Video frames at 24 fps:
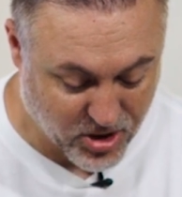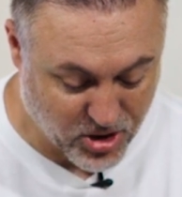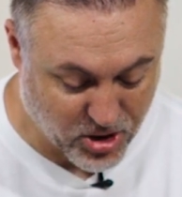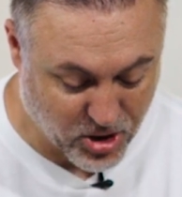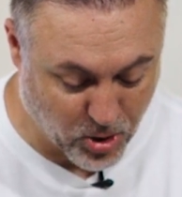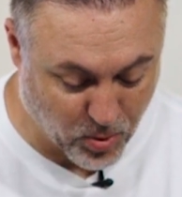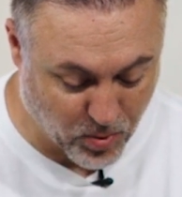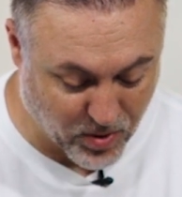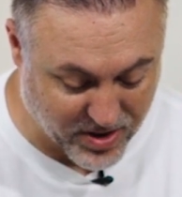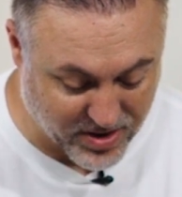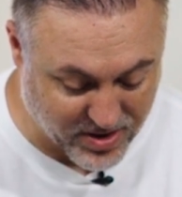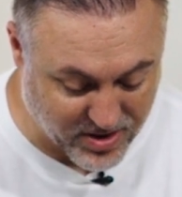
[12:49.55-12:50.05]

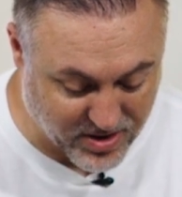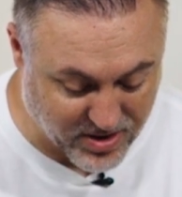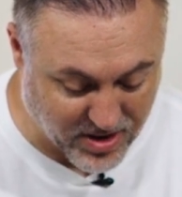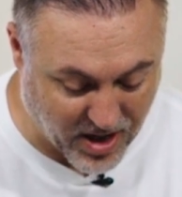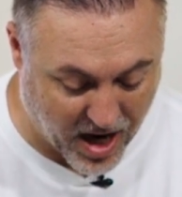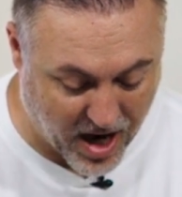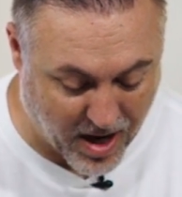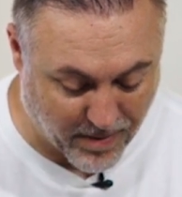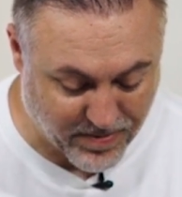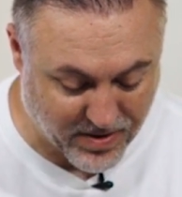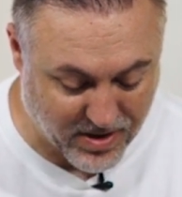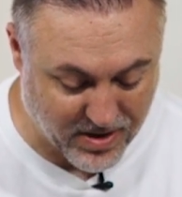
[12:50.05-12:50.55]
to
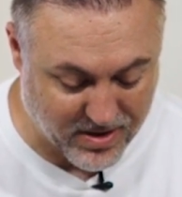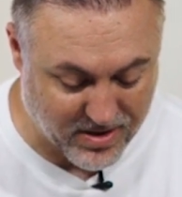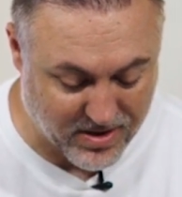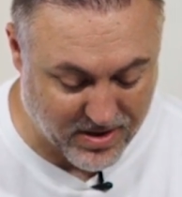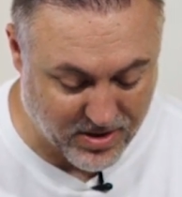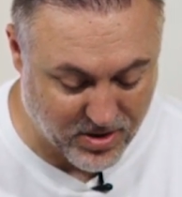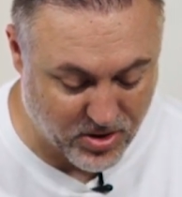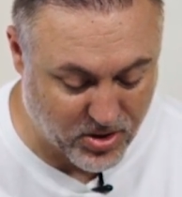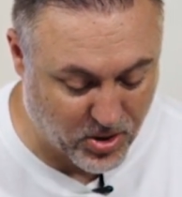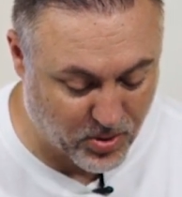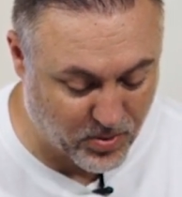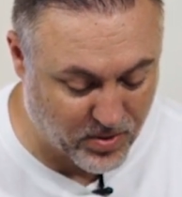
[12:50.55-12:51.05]
adopt us
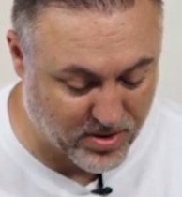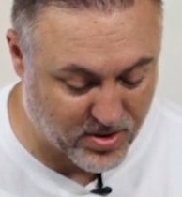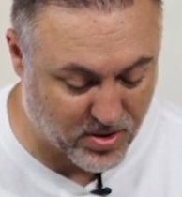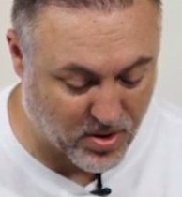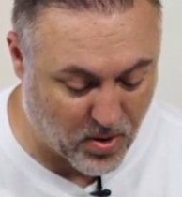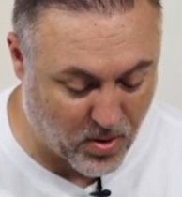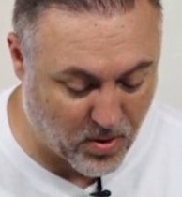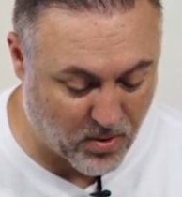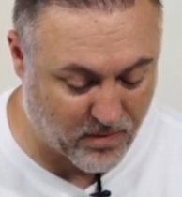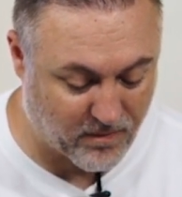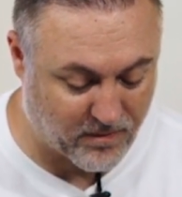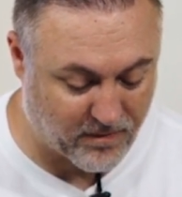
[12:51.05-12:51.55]
into his
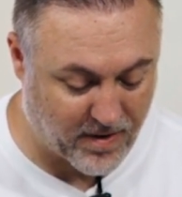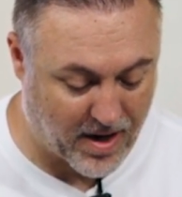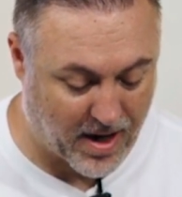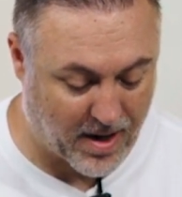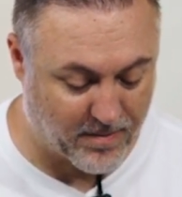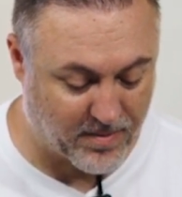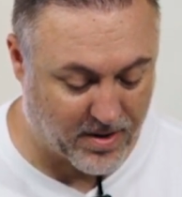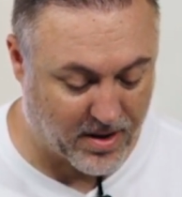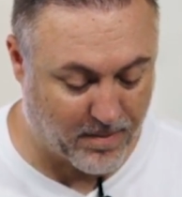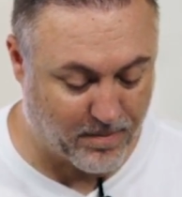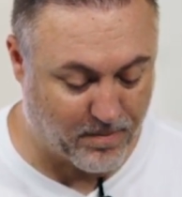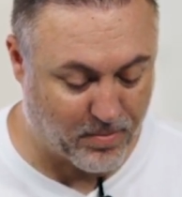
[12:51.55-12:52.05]
own
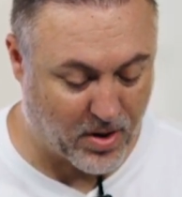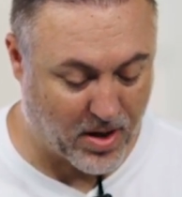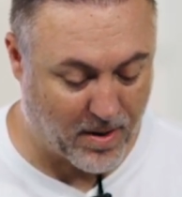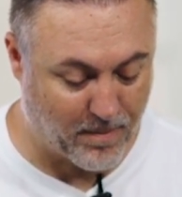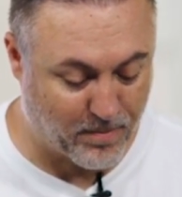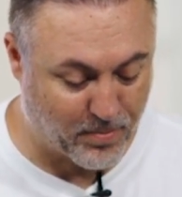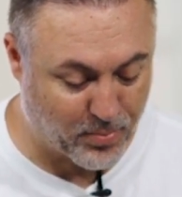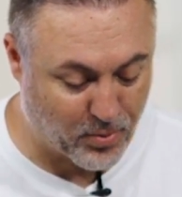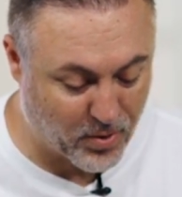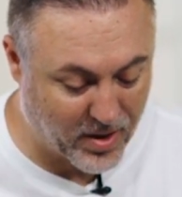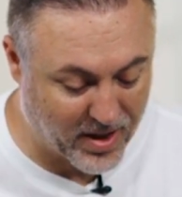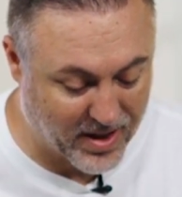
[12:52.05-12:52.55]
family by
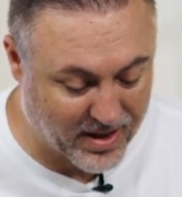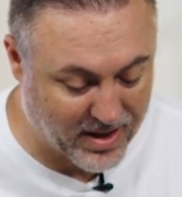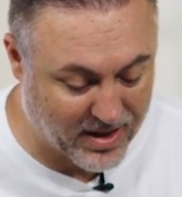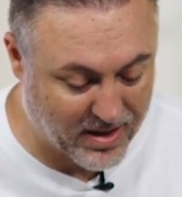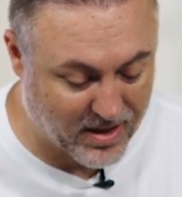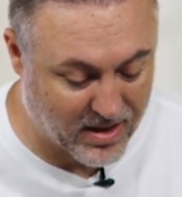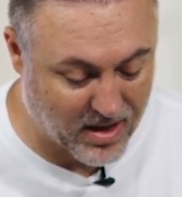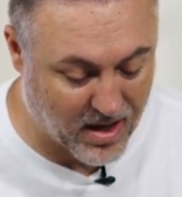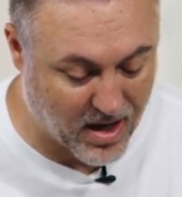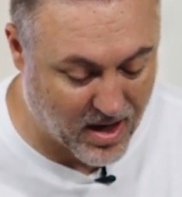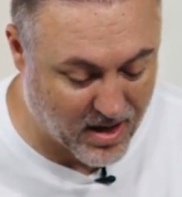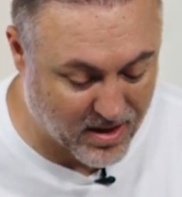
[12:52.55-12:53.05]

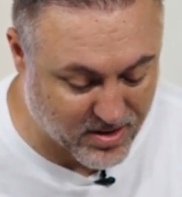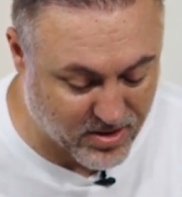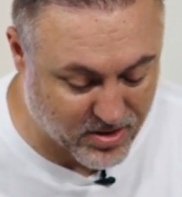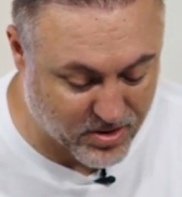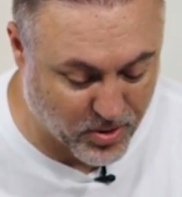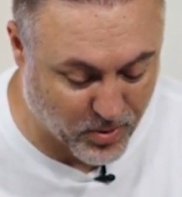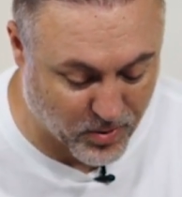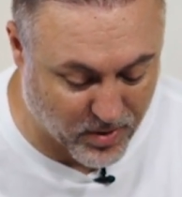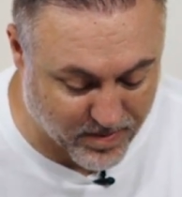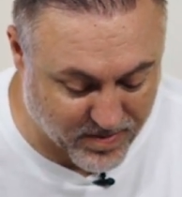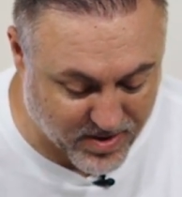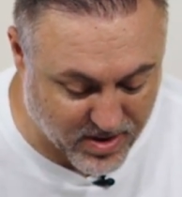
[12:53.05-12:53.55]
bringing us
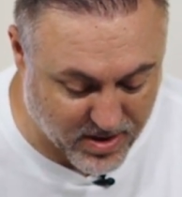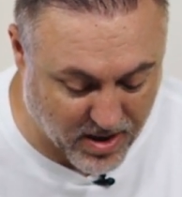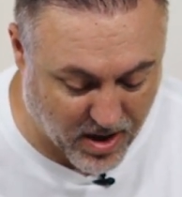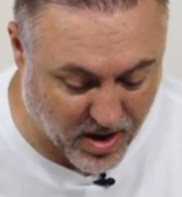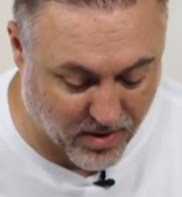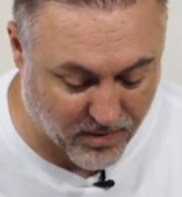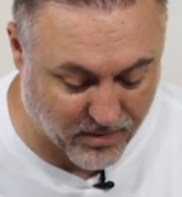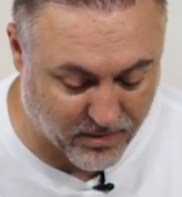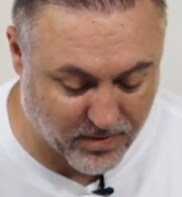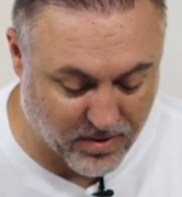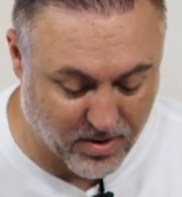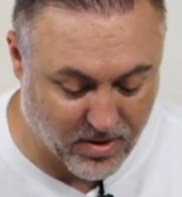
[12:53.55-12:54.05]
to
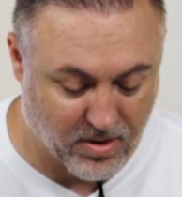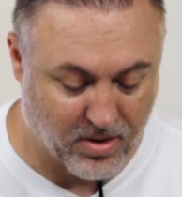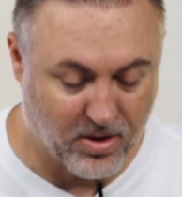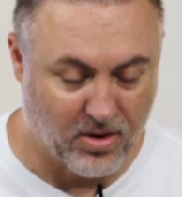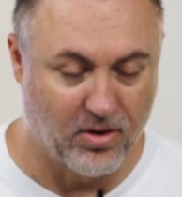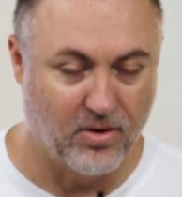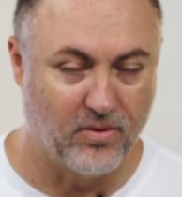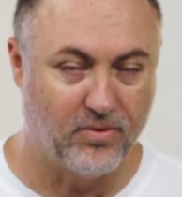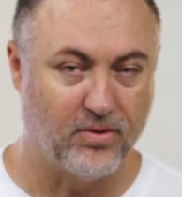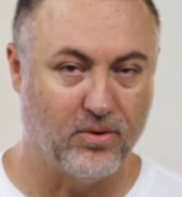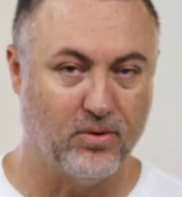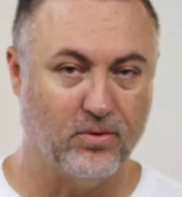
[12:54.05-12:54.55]
himself
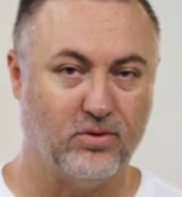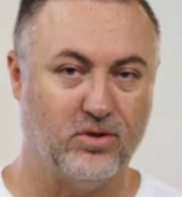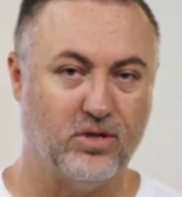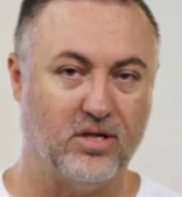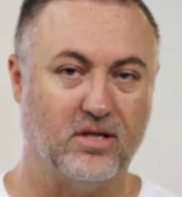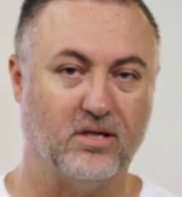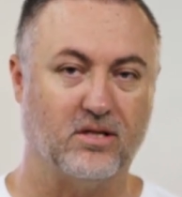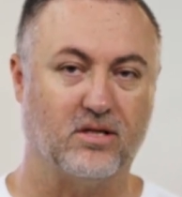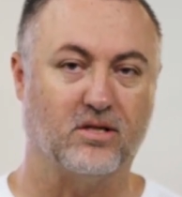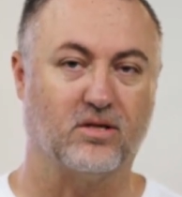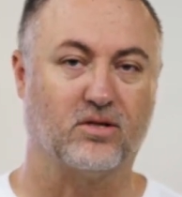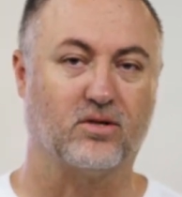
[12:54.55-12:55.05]
through
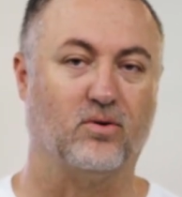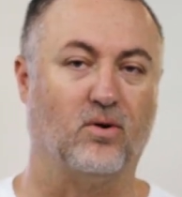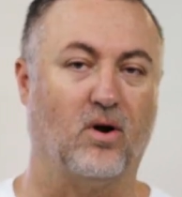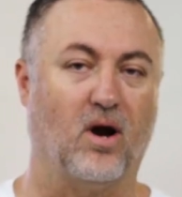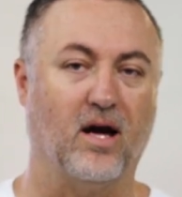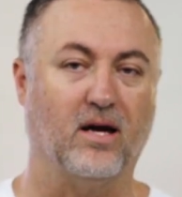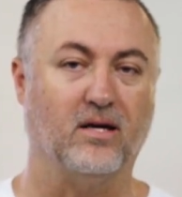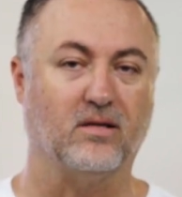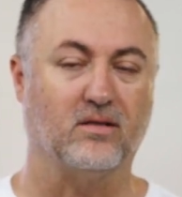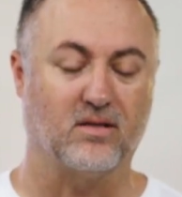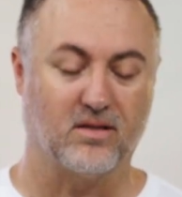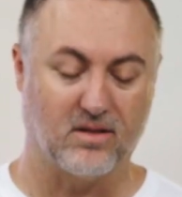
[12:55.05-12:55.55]
Jesus
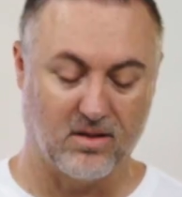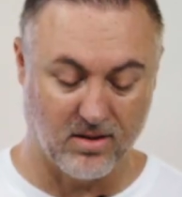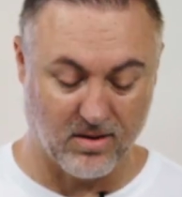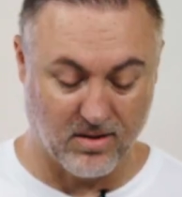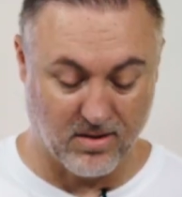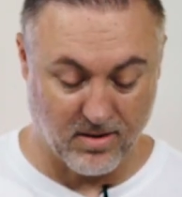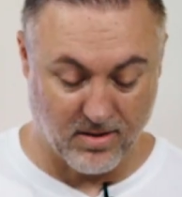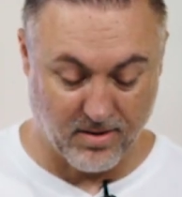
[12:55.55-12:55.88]
Christ